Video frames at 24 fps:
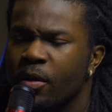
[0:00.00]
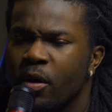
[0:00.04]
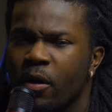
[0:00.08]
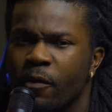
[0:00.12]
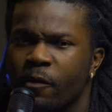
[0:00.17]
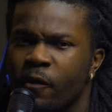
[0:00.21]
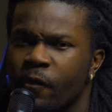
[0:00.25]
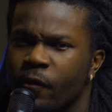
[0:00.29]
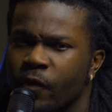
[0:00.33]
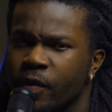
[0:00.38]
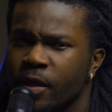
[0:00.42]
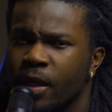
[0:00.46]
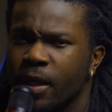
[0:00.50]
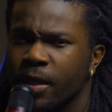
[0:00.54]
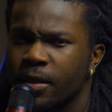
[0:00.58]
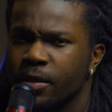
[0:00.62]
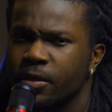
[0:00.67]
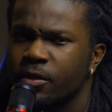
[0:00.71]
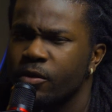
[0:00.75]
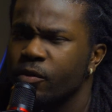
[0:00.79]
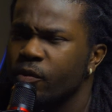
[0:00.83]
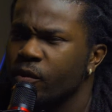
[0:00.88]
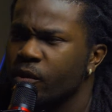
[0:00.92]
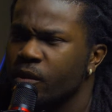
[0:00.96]
off of
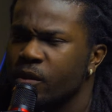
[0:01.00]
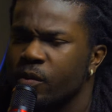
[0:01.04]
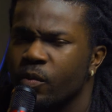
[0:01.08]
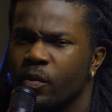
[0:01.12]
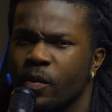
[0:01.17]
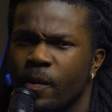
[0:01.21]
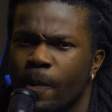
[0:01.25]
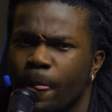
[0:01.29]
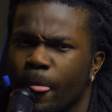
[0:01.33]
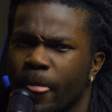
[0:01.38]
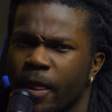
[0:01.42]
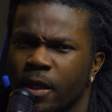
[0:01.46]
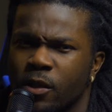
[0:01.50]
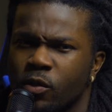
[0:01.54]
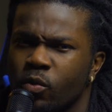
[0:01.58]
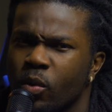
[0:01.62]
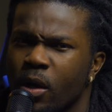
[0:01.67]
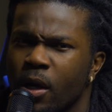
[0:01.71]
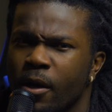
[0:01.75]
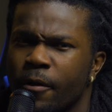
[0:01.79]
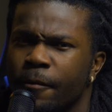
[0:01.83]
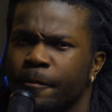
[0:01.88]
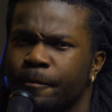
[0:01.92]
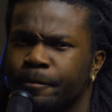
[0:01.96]
finesse too, as, as
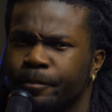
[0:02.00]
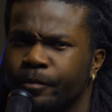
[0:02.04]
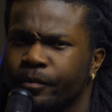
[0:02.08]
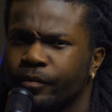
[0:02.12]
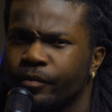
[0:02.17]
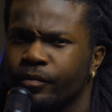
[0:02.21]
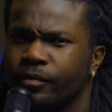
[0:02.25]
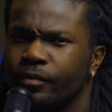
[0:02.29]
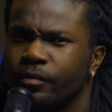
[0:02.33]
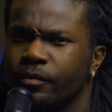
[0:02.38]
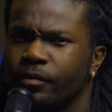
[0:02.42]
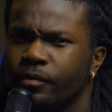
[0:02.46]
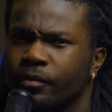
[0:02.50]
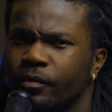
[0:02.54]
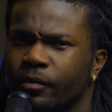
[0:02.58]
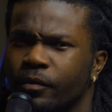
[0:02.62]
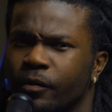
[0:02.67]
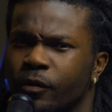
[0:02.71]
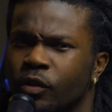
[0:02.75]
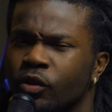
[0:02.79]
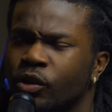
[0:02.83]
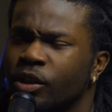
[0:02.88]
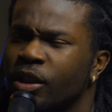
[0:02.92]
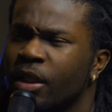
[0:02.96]
well.
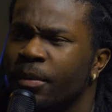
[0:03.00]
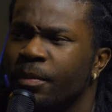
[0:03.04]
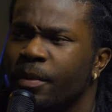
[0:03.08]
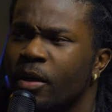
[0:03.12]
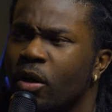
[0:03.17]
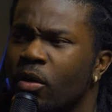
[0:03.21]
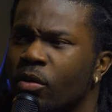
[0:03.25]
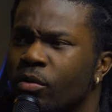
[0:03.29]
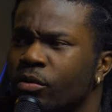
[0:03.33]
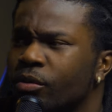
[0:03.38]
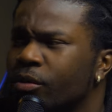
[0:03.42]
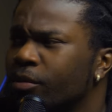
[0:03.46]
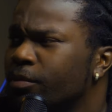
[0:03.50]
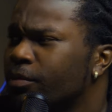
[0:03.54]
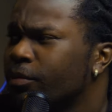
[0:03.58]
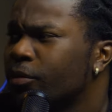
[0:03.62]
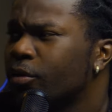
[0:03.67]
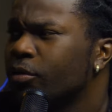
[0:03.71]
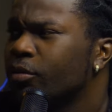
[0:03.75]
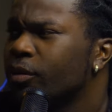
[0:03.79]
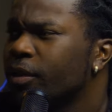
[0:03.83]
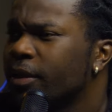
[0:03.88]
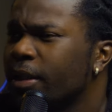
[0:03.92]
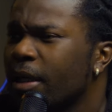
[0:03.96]
You saying, oh,
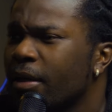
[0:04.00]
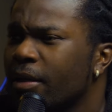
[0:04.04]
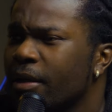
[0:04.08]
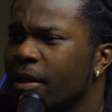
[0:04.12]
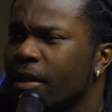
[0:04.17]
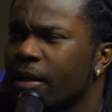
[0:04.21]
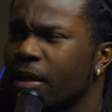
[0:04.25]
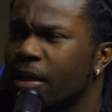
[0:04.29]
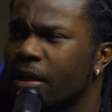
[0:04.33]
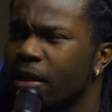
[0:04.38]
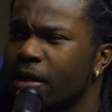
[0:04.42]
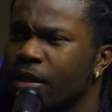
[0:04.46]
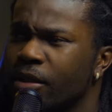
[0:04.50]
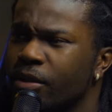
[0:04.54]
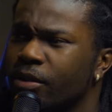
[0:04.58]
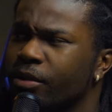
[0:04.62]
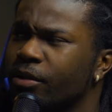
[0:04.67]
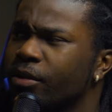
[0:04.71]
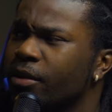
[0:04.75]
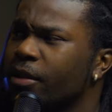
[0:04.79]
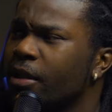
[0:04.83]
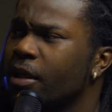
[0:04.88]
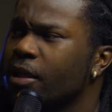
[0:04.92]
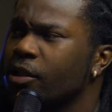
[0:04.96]
dudes out here, uh,
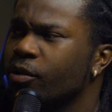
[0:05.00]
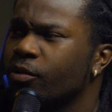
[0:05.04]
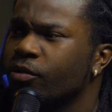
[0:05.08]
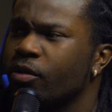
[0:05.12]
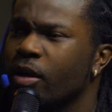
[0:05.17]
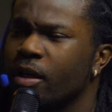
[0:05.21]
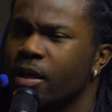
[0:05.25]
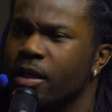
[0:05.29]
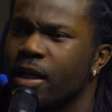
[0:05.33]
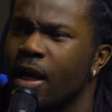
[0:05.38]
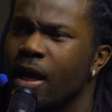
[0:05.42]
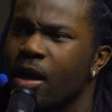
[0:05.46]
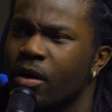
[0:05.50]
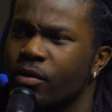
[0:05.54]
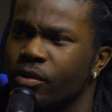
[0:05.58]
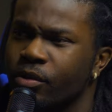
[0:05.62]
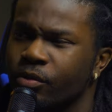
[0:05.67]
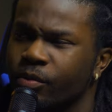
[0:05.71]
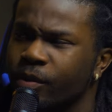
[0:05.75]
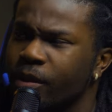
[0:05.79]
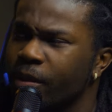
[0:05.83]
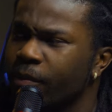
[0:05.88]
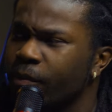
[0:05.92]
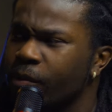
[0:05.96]
cuz is trying to lie on
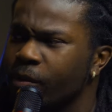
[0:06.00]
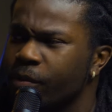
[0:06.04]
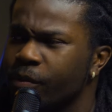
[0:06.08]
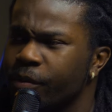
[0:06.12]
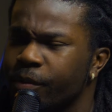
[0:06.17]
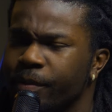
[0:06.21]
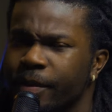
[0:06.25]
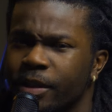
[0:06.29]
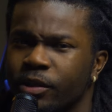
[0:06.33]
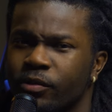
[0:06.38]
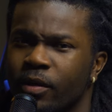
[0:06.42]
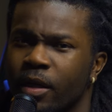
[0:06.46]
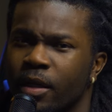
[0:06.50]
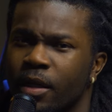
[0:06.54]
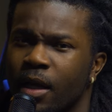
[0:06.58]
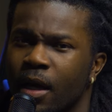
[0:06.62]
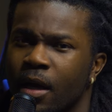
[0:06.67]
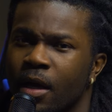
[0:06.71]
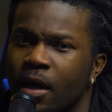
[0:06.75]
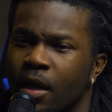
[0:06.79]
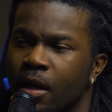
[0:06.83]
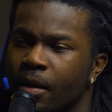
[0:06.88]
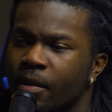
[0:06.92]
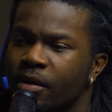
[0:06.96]
you or something. Well, what do you mean trying to
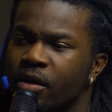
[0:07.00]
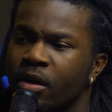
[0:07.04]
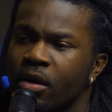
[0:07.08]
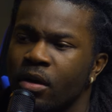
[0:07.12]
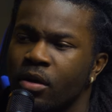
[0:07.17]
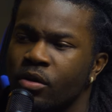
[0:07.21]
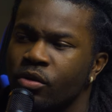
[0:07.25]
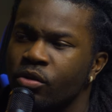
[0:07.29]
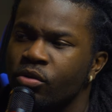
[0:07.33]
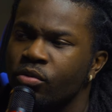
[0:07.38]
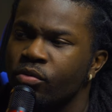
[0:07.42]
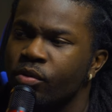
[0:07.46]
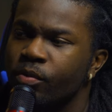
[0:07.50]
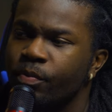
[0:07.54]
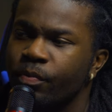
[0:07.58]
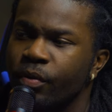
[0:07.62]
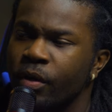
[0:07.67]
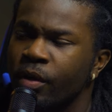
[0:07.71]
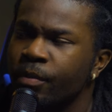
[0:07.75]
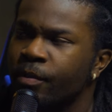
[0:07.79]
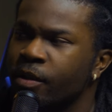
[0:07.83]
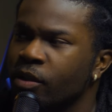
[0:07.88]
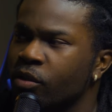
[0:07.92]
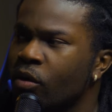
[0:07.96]
lie? Girl, you
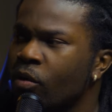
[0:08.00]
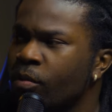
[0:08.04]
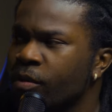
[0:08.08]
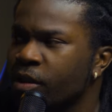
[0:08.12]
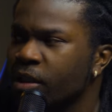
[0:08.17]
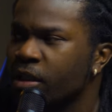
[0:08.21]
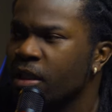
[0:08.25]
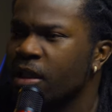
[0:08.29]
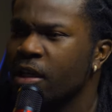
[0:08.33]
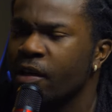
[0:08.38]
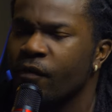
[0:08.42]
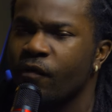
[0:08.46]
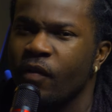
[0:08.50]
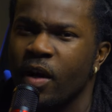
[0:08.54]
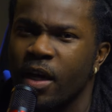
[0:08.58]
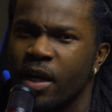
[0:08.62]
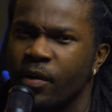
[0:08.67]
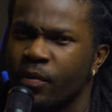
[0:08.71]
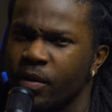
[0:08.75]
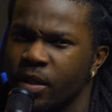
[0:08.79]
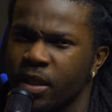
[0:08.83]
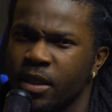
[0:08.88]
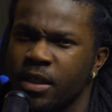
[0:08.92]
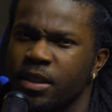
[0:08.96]
pretty much almost solidified
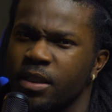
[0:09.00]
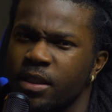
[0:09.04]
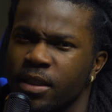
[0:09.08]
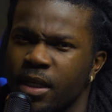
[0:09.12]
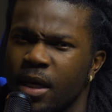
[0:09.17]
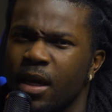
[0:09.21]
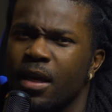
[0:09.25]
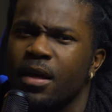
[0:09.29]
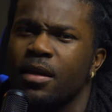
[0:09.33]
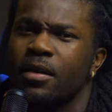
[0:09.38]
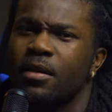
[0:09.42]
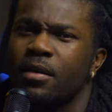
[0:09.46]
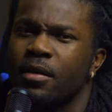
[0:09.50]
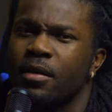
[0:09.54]
everything he said.